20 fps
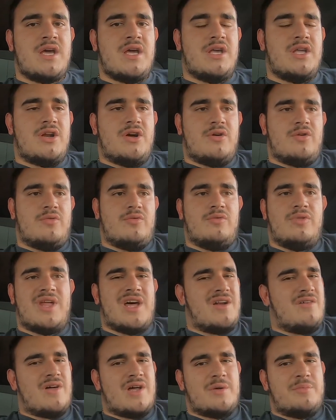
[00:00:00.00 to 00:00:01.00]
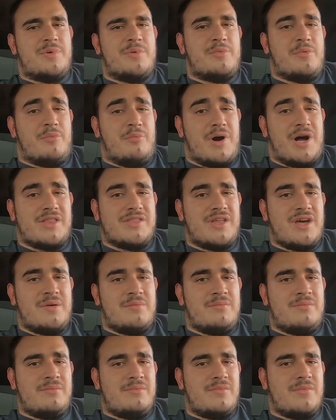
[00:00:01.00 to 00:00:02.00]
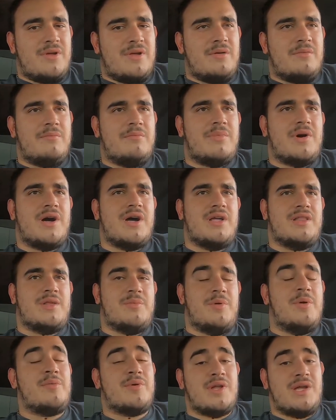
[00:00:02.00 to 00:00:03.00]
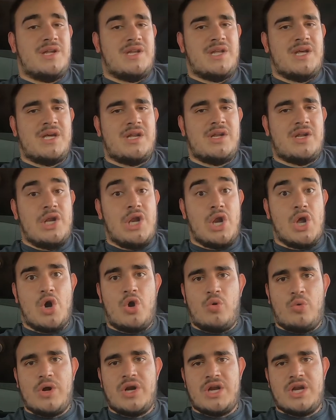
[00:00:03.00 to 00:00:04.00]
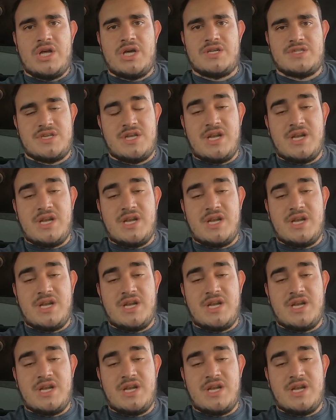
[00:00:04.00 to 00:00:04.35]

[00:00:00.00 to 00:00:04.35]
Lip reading: you know, not a lot of people bought them, but the people that did know what it is.